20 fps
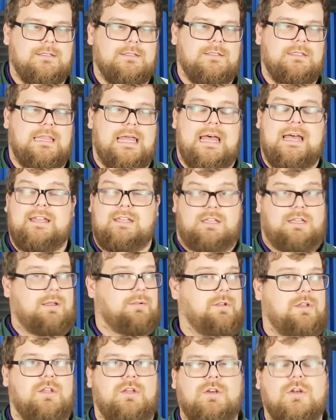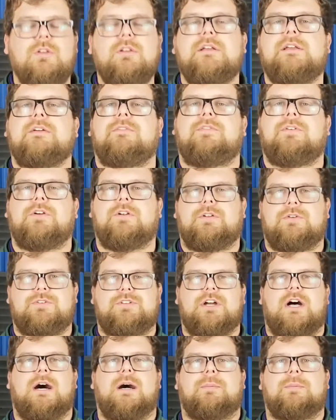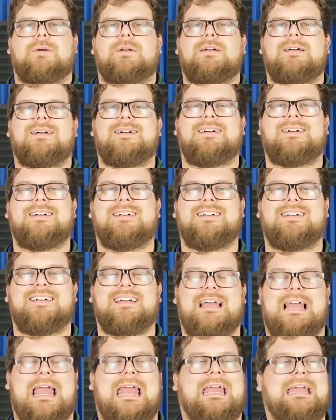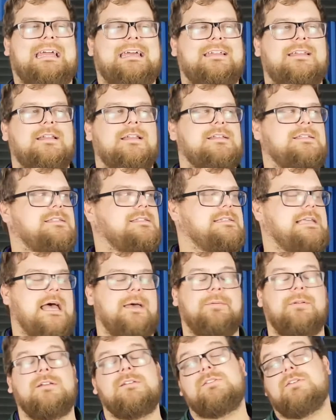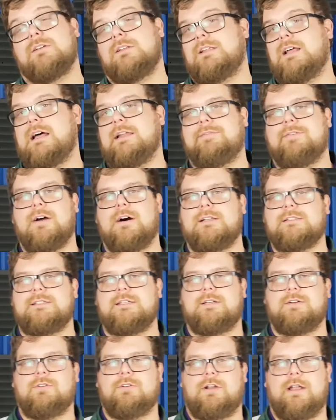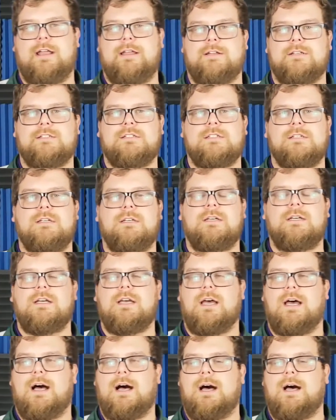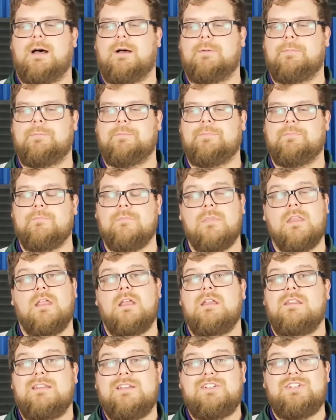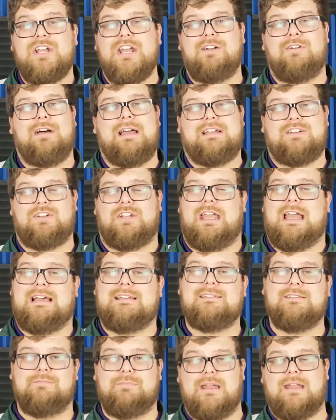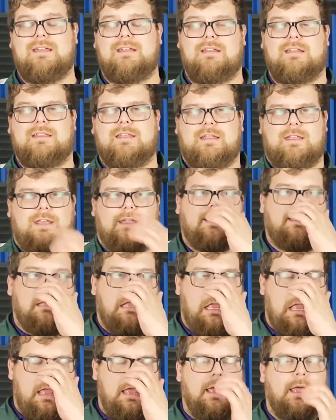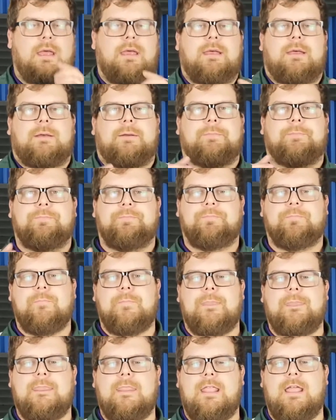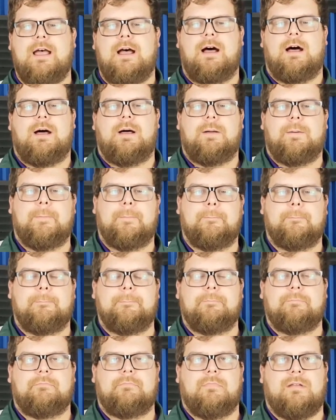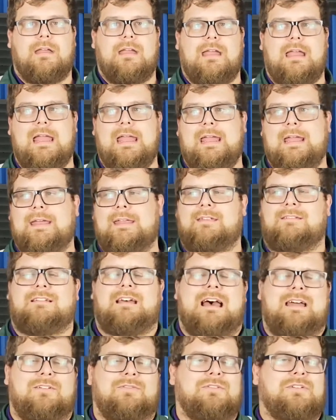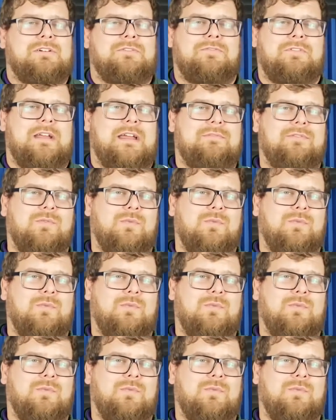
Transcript: that you're looking for a new job. And this is happening to a lot of content creators. This channel actually hasn't made anything yet. And I don't know if we ever